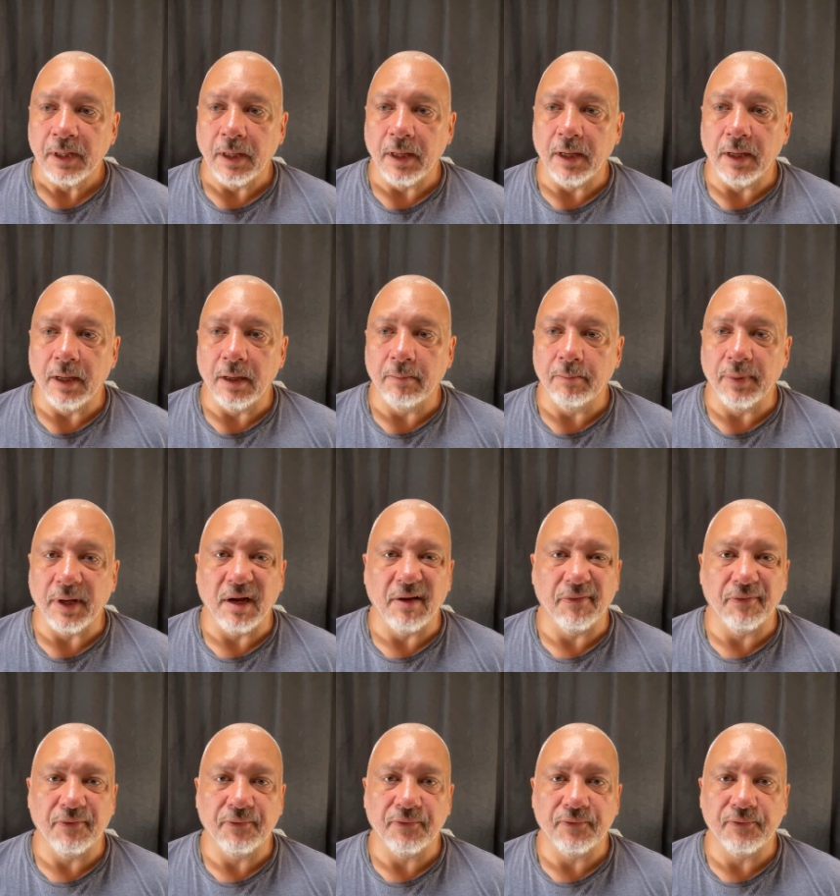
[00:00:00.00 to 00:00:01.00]
But I
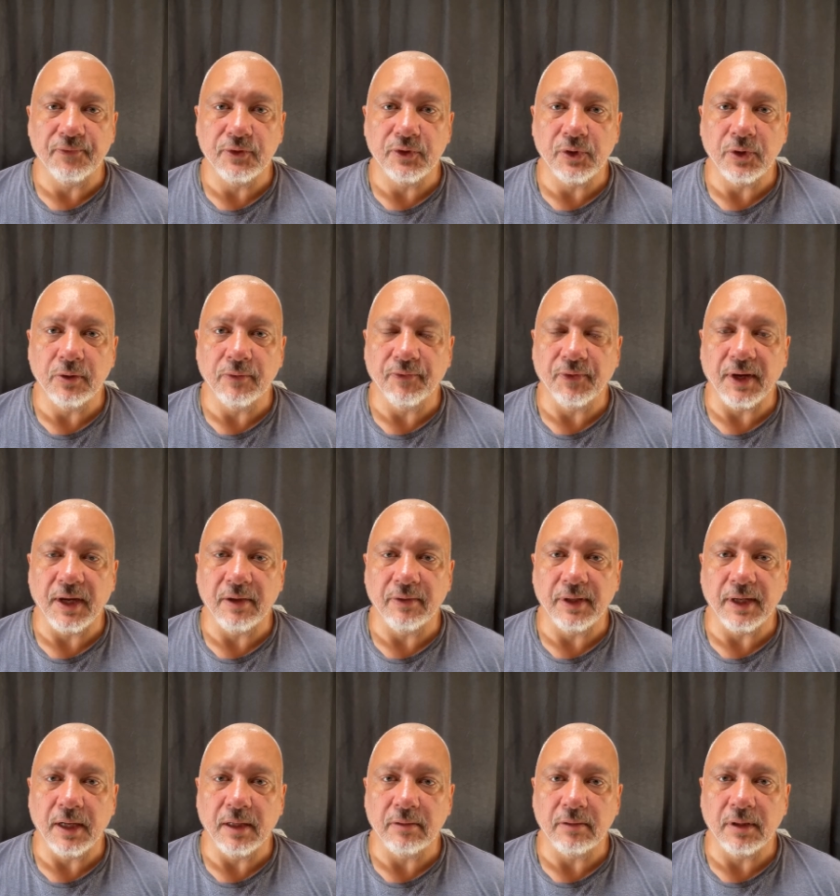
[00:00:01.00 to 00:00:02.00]
soon
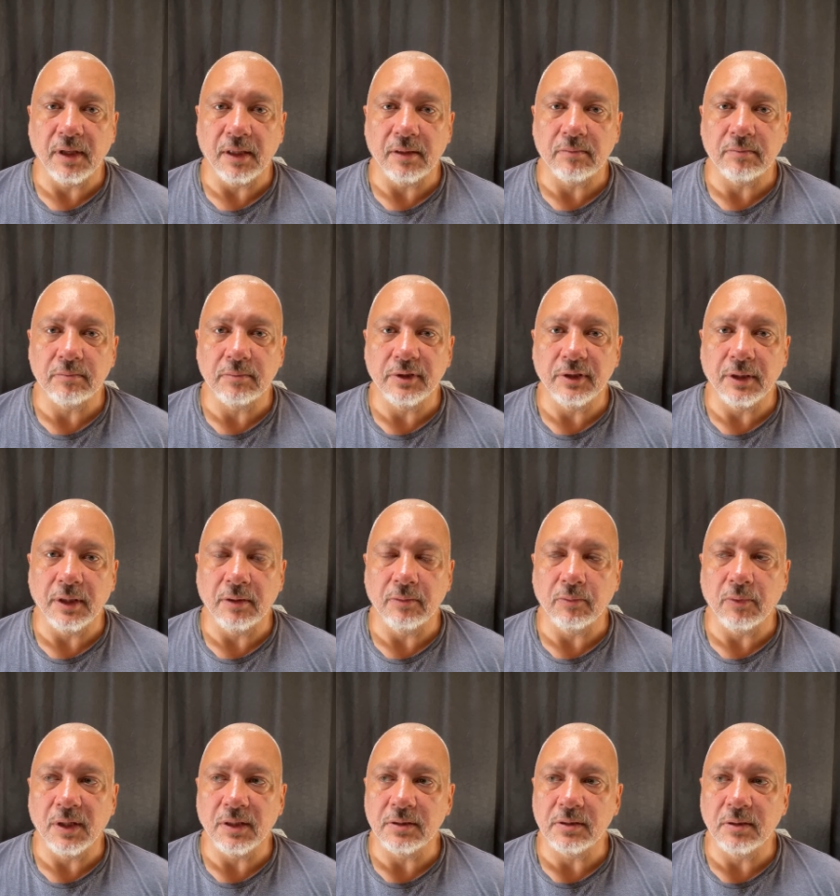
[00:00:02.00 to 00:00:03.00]
found out that, you know,
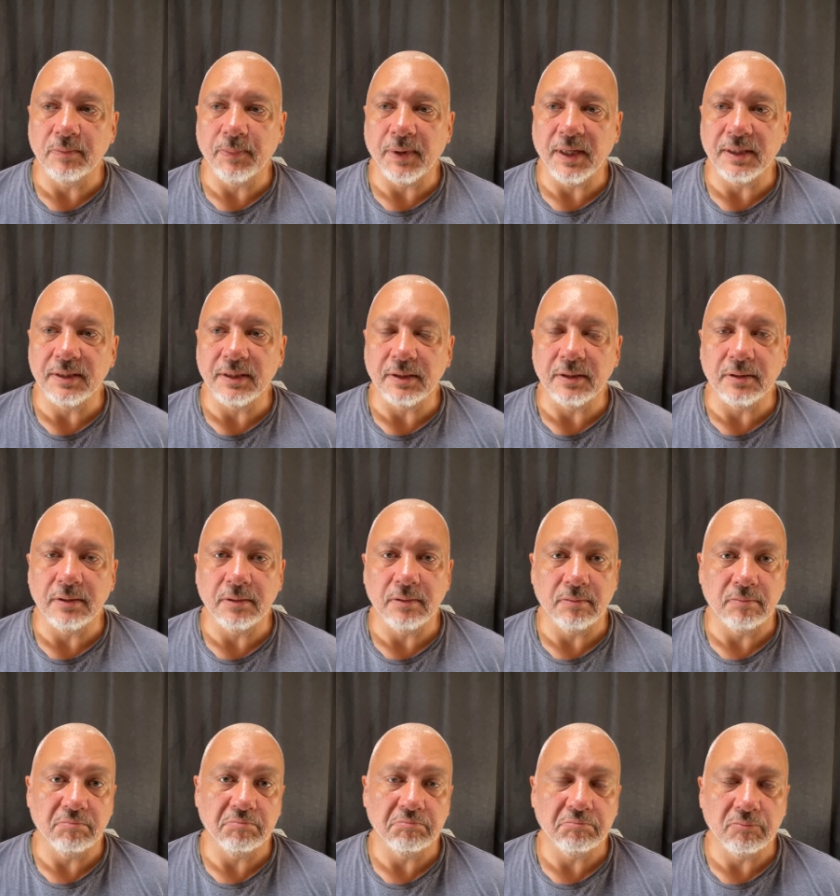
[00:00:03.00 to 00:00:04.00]
whilst the bicycle
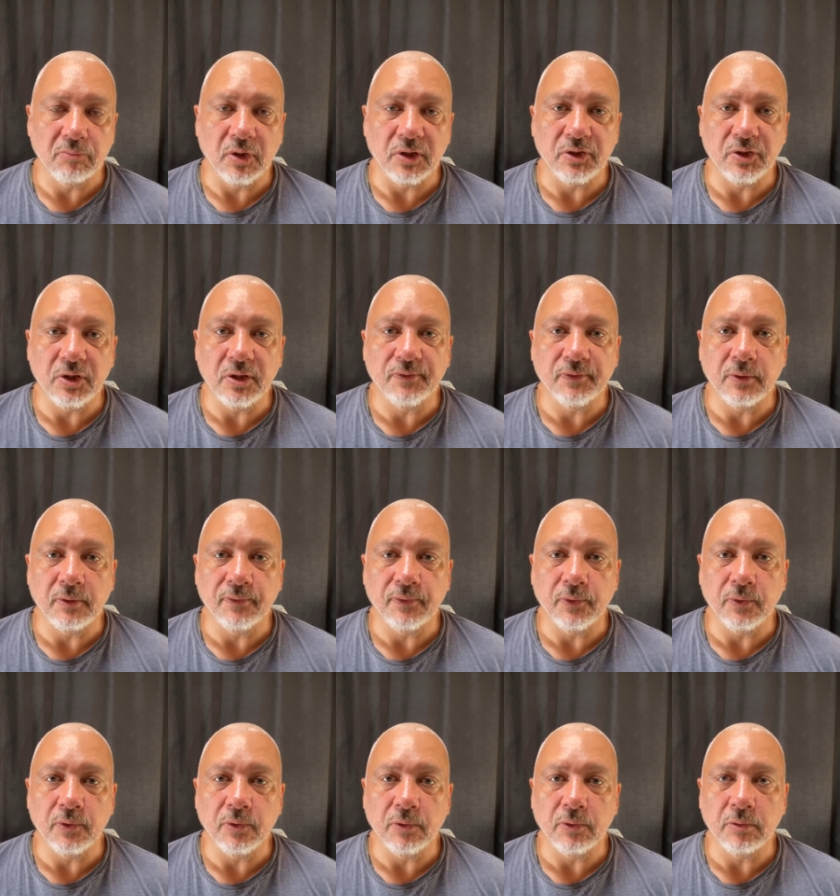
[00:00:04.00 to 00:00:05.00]
was useful
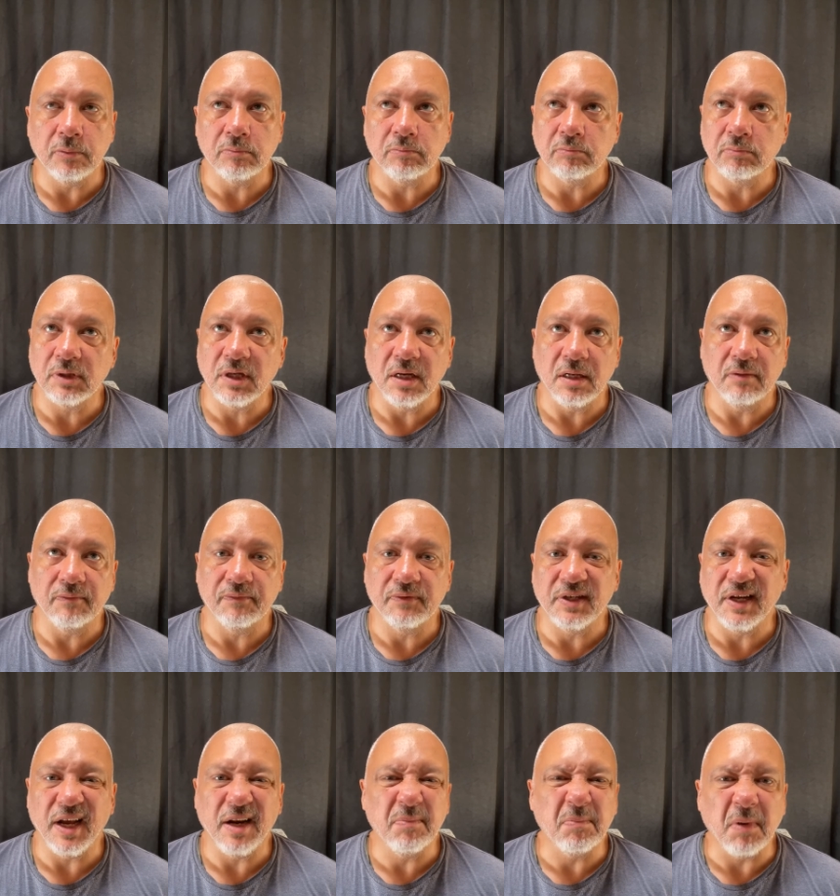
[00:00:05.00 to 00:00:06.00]
for kind of
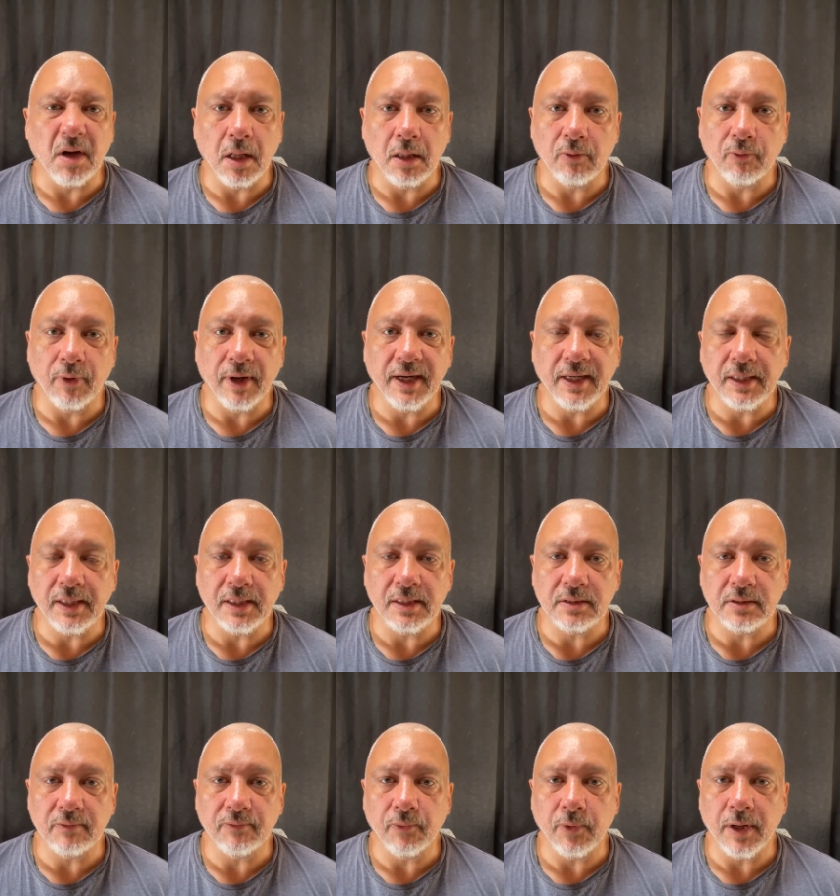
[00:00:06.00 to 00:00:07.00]
10-mile
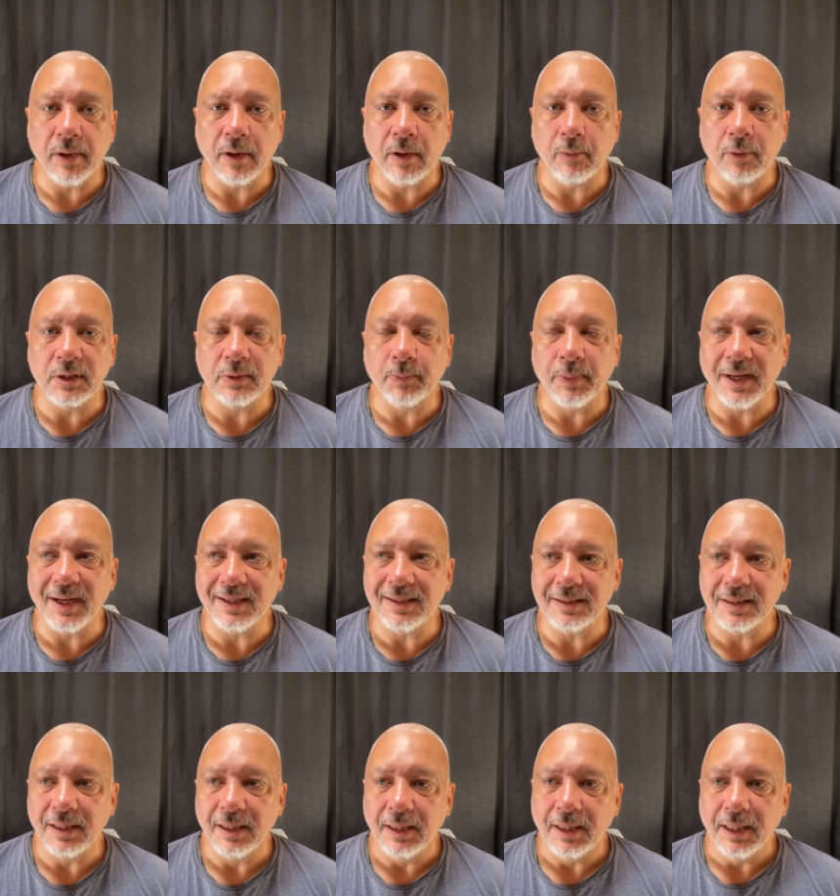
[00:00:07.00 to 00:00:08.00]
radius of where I was
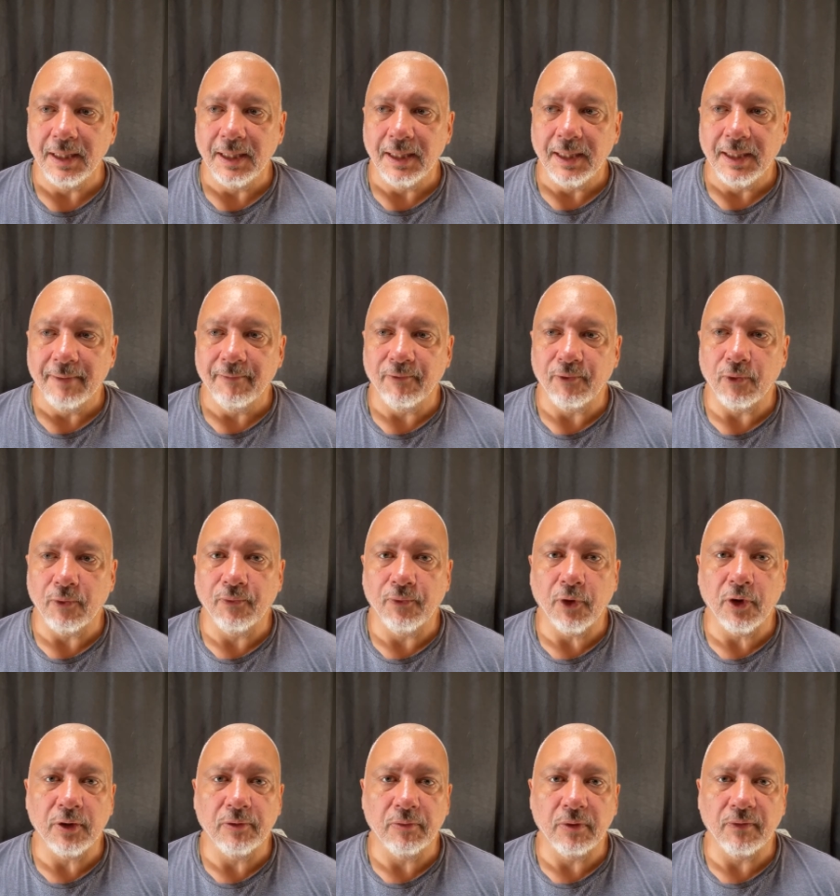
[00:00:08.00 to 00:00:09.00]
based, for
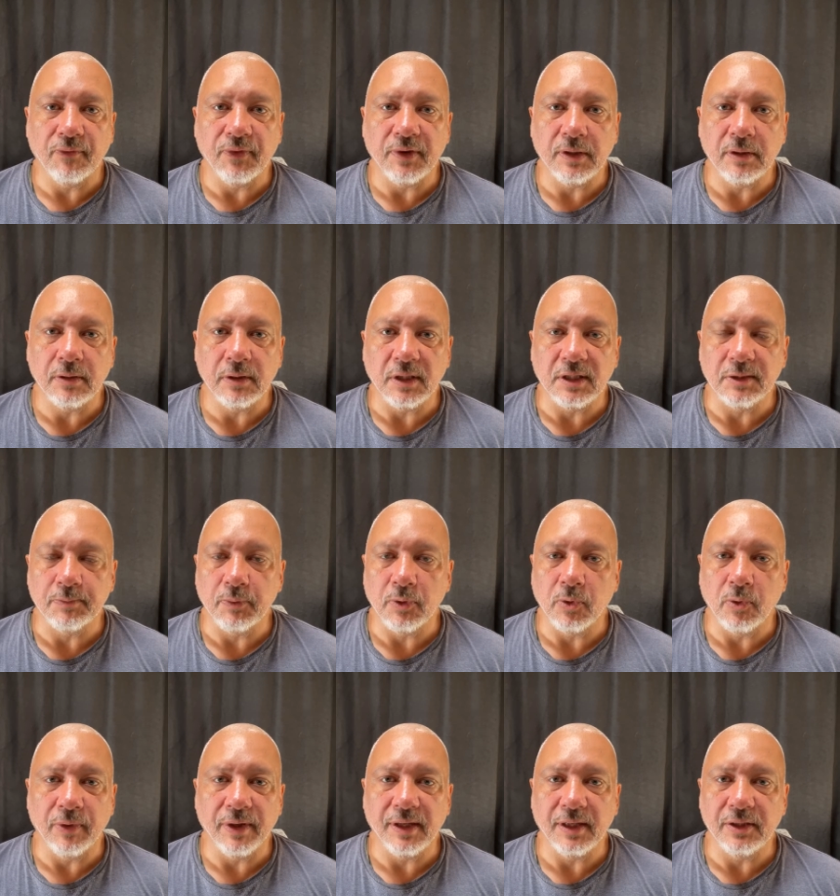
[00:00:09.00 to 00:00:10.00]
further afield
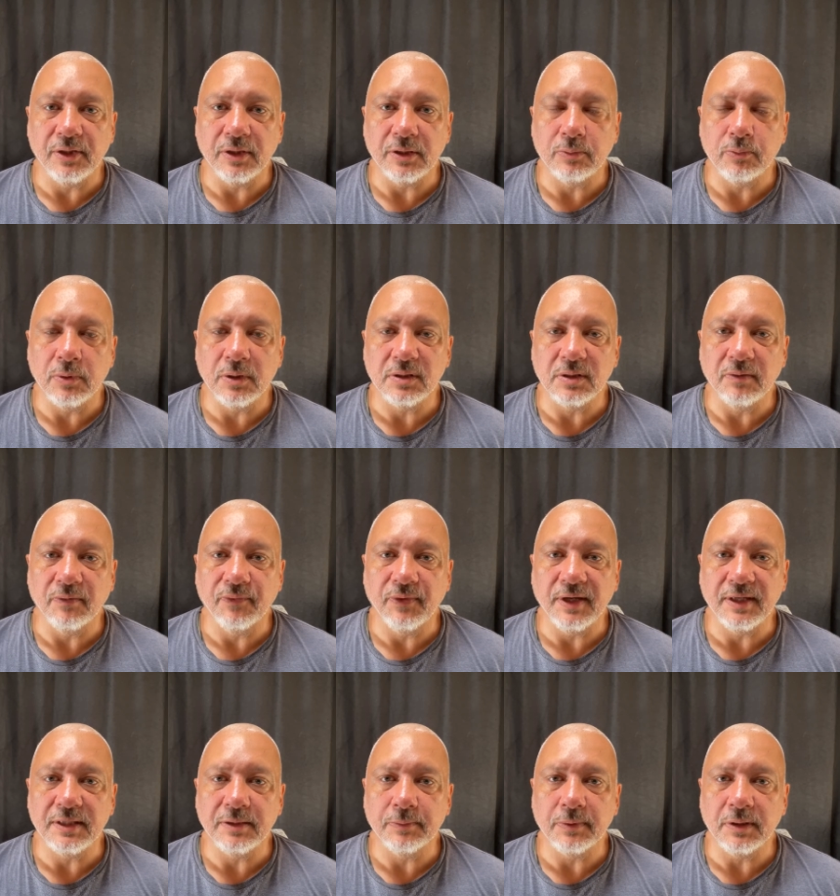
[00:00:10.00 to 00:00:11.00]
exploring, it just wasn't
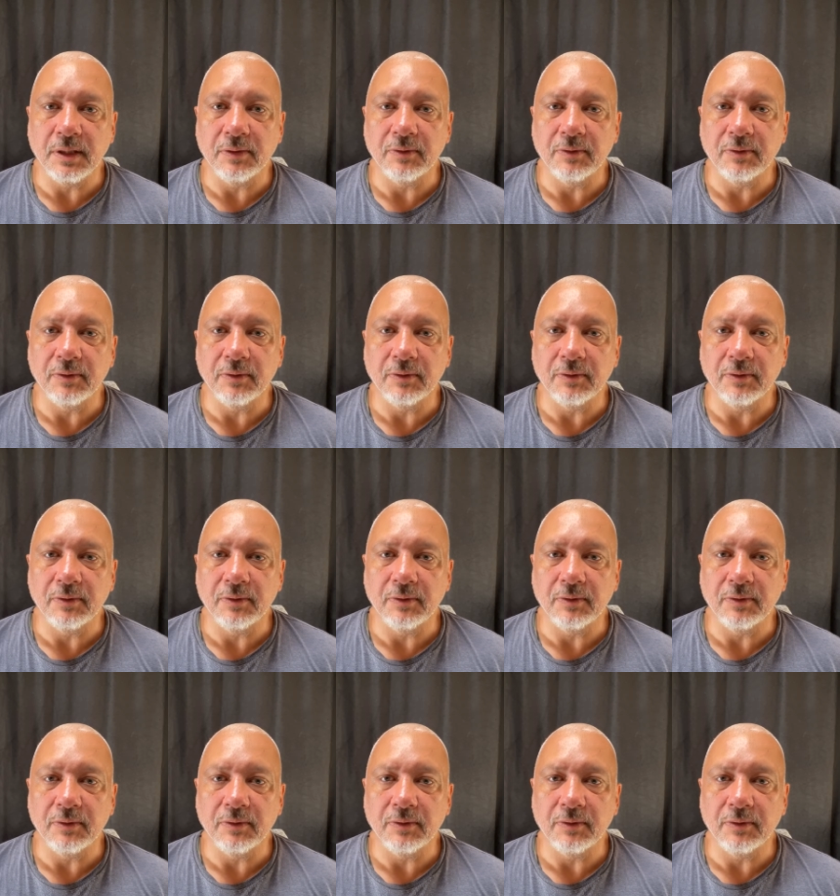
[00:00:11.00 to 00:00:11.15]
feasible.